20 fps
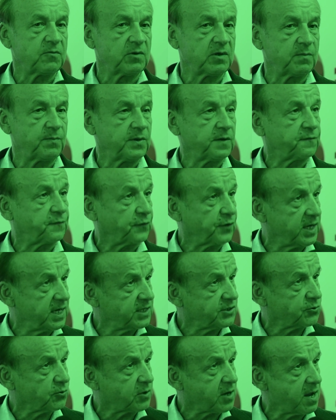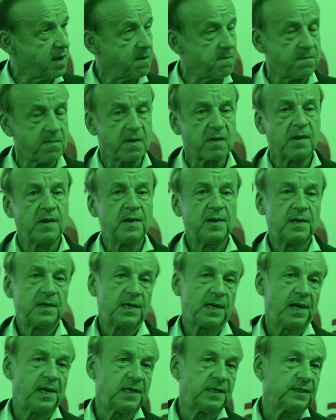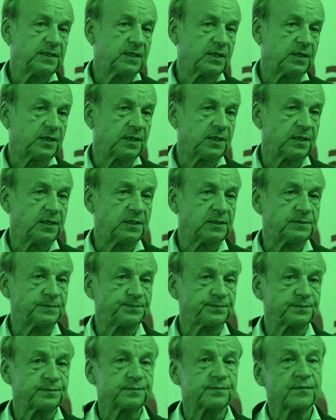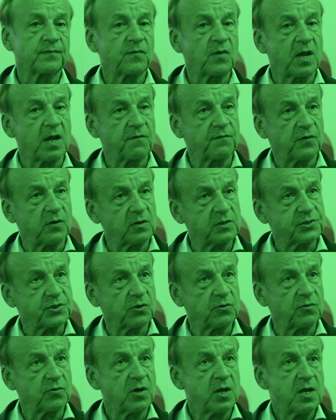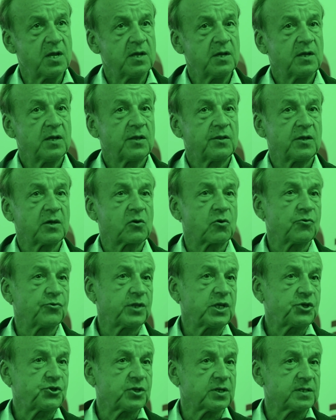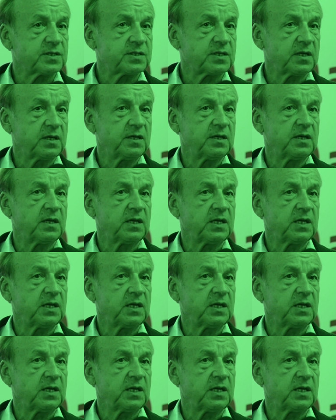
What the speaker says: will be free to come. And we have also the conditions in